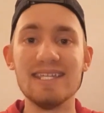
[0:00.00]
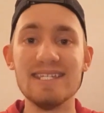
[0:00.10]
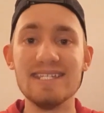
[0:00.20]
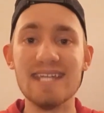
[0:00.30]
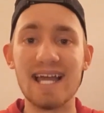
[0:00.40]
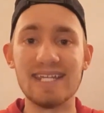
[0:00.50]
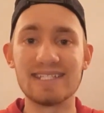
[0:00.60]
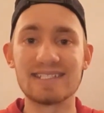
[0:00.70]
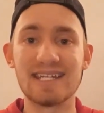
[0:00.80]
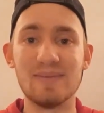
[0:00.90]

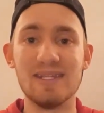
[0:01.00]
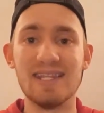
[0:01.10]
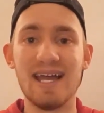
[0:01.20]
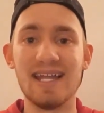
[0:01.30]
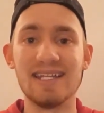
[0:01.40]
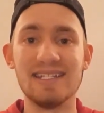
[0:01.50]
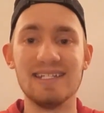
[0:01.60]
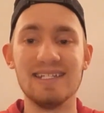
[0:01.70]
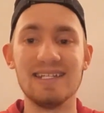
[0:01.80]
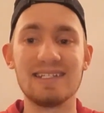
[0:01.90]
Yikes. I mean,
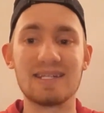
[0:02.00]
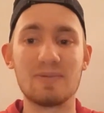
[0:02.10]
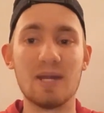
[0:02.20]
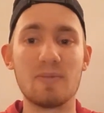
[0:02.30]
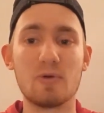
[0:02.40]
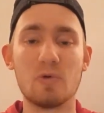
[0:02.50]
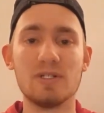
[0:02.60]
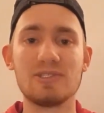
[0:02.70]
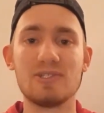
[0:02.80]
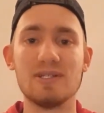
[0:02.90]
that September
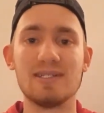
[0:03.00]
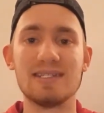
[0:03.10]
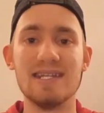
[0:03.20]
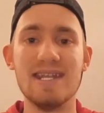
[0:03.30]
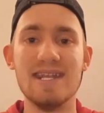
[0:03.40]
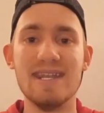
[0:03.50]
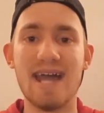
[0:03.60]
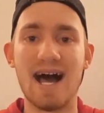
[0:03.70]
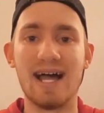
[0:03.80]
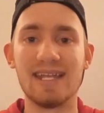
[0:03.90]
was just
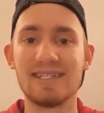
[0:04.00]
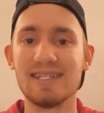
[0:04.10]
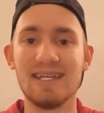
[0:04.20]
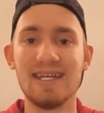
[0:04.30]
not